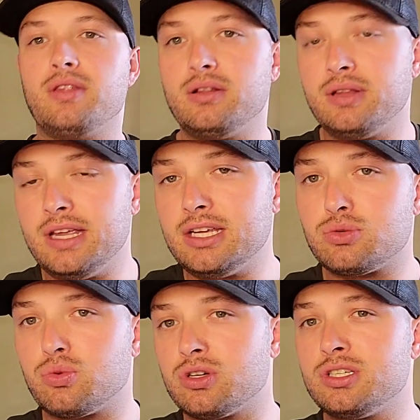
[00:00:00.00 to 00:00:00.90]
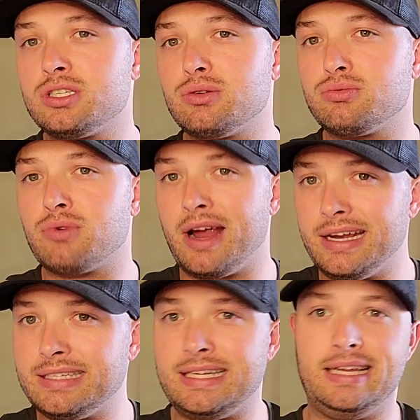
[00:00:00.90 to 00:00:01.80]
of the league's worst
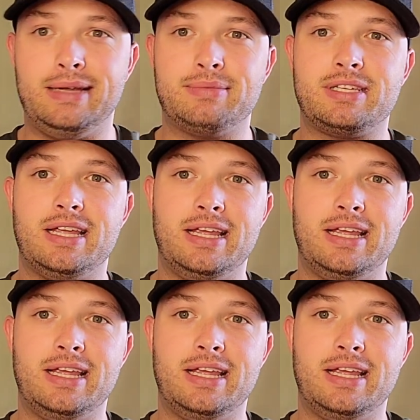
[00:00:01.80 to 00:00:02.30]
ranked teams